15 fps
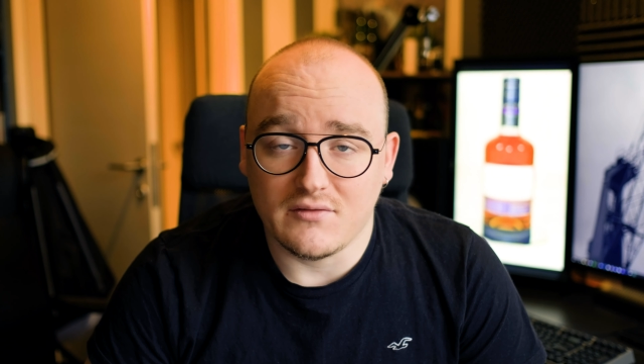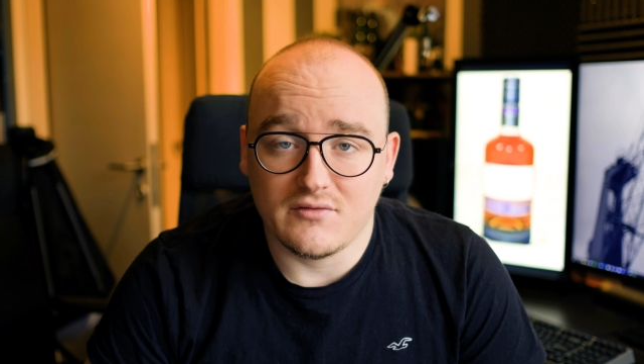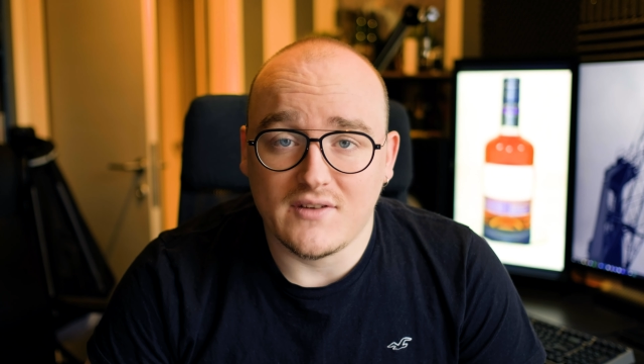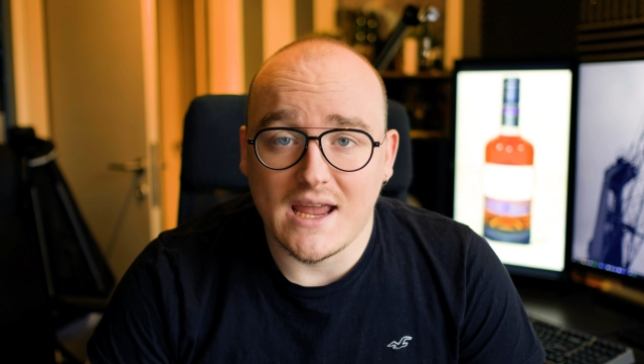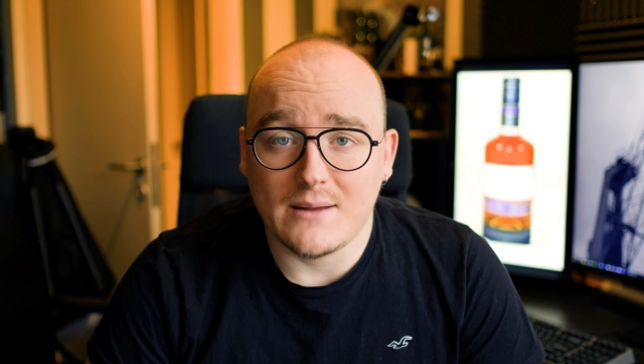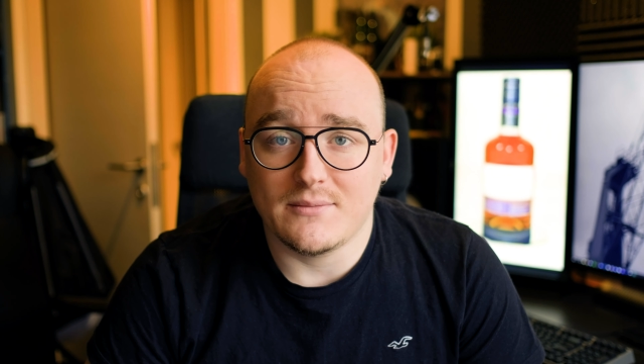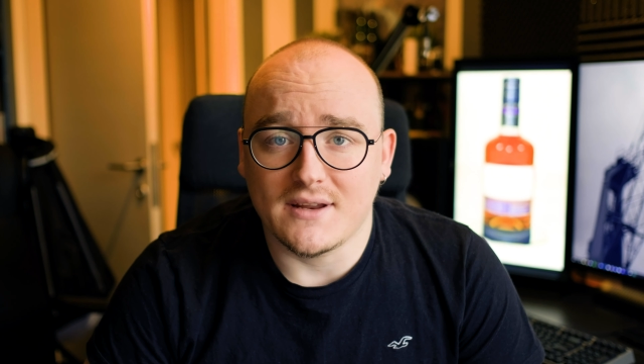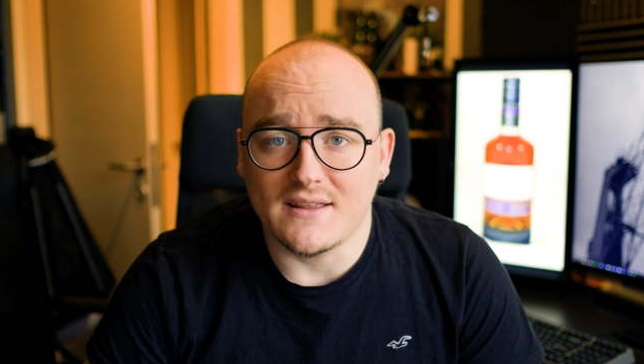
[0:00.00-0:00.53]

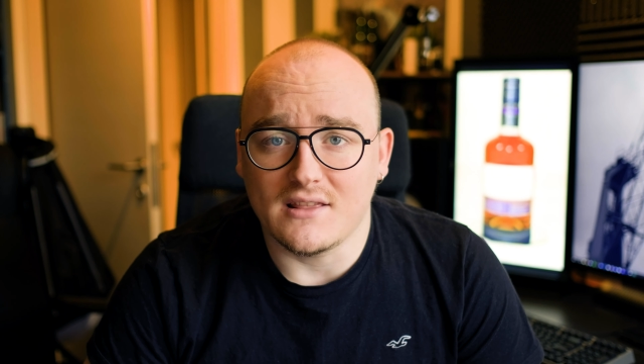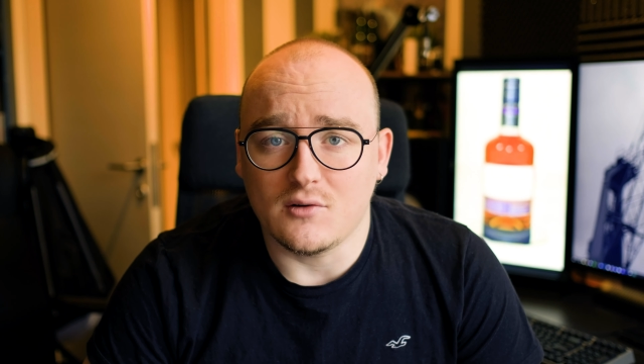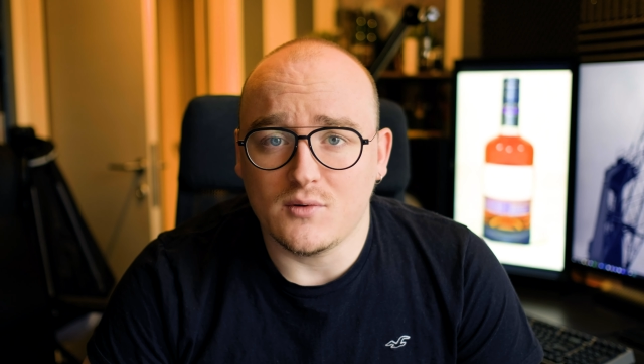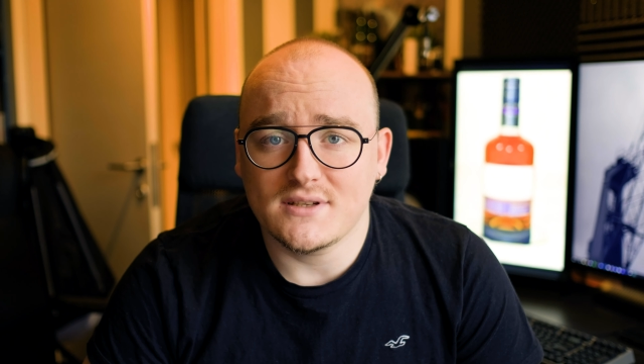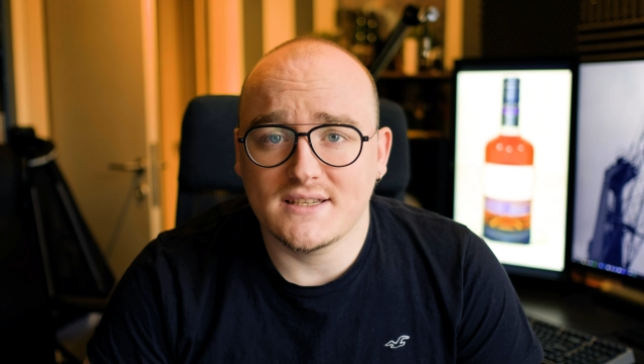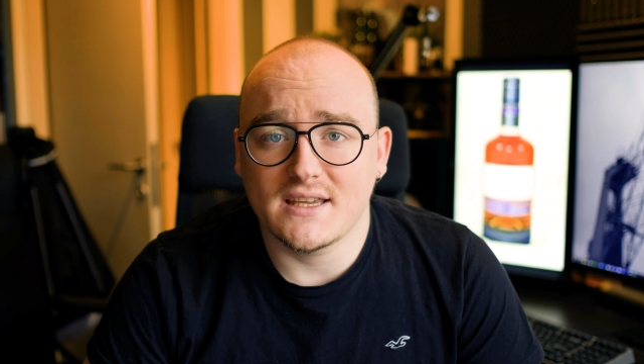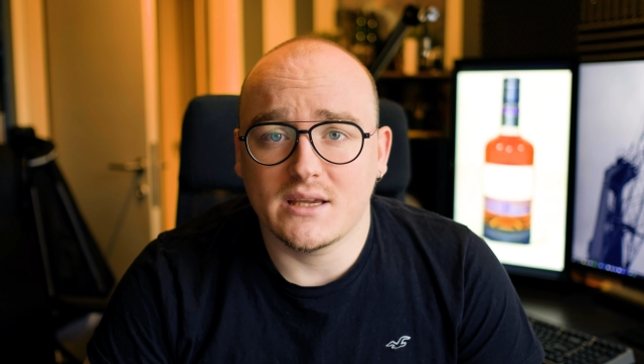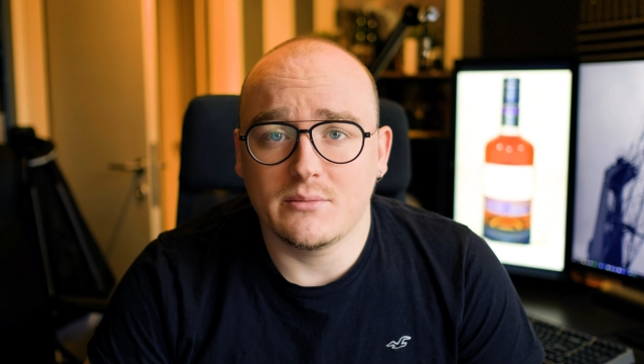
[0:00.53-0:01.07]
famed in the
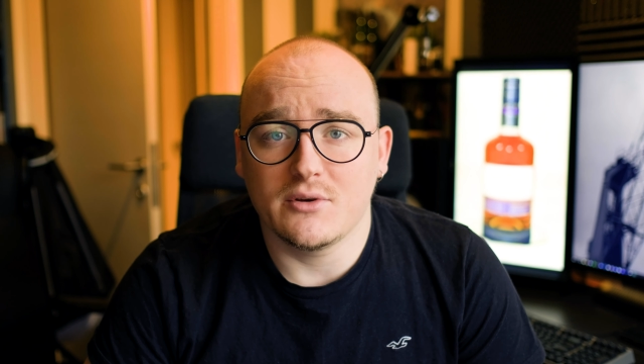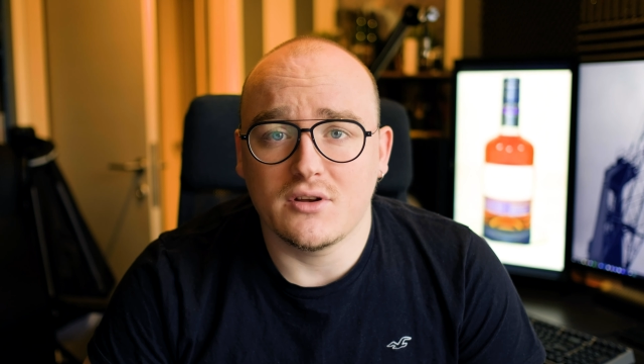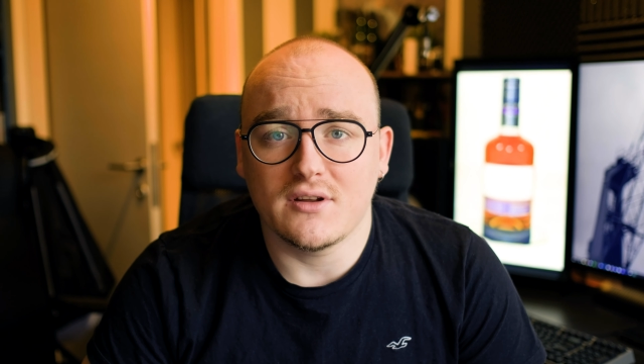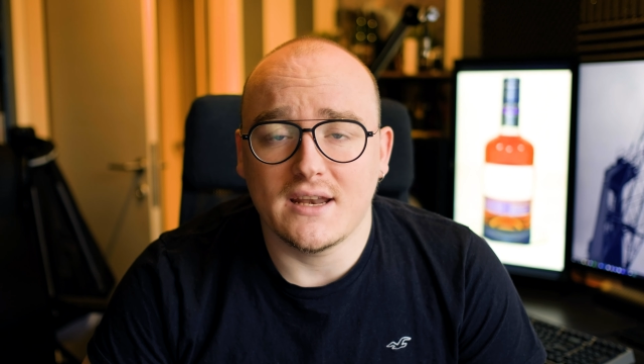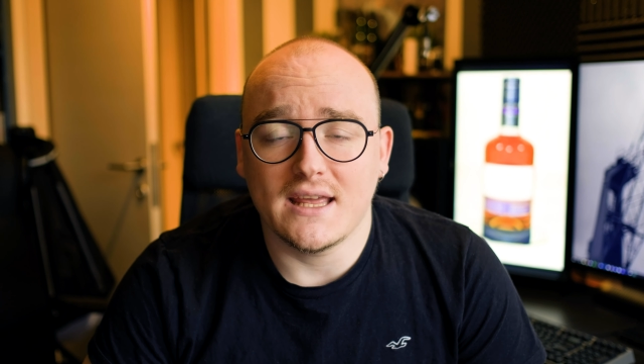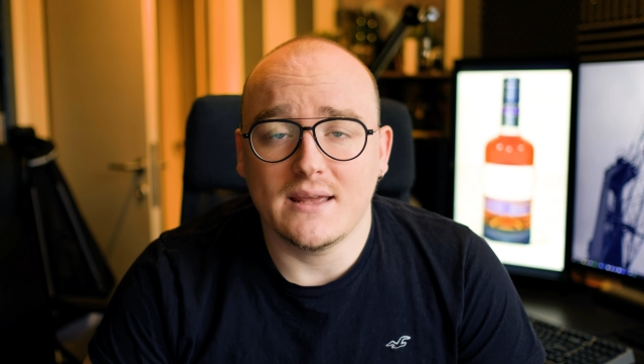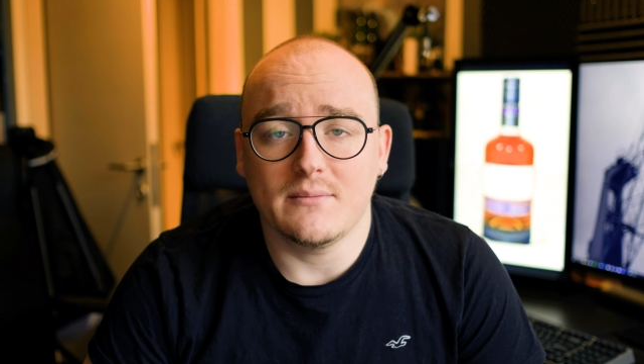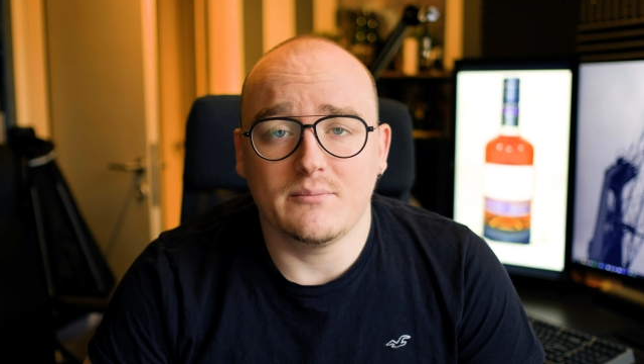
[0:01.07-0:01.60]
whiskey
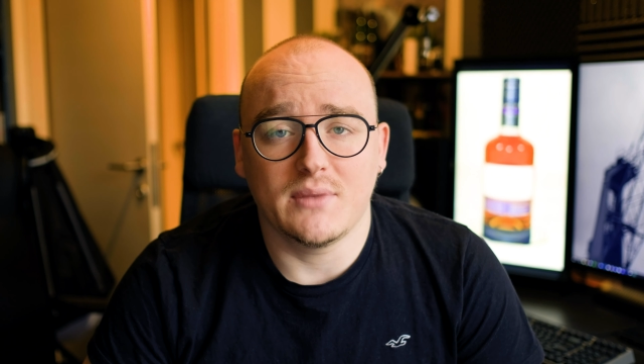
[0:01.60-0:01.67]
community.